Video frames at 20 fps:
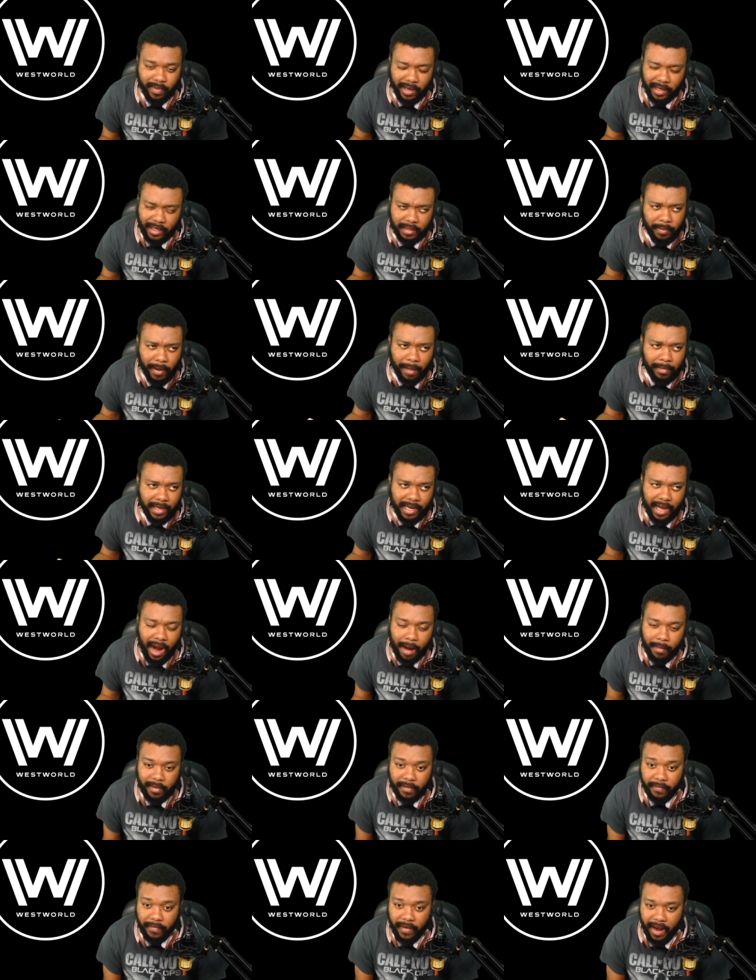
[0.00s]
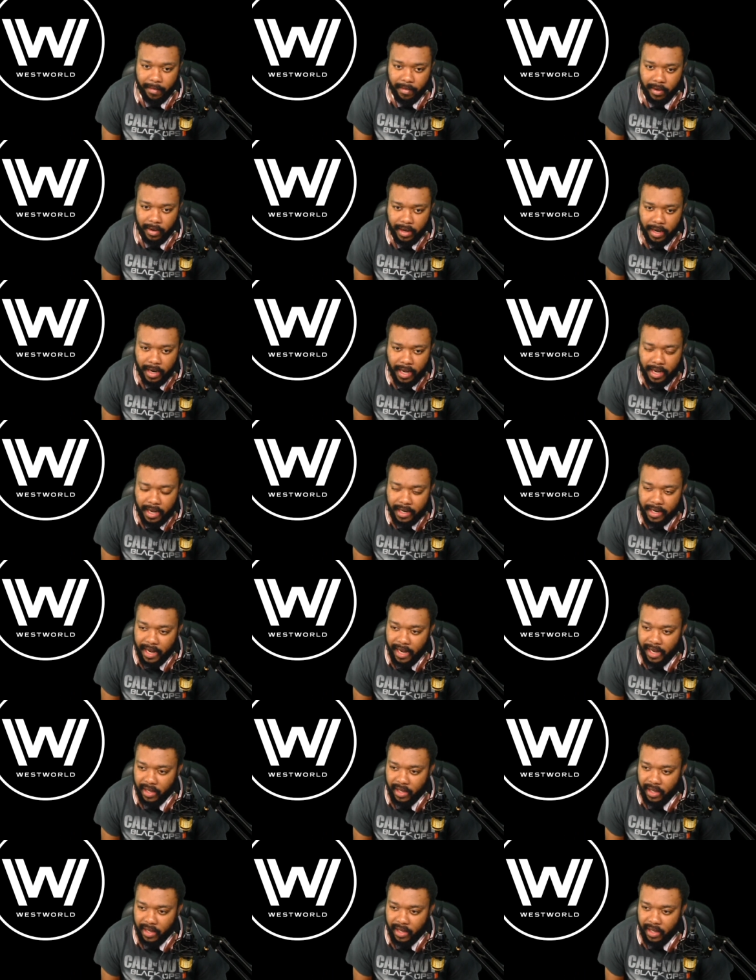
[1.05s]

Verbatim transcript: It's probably carbon fiber they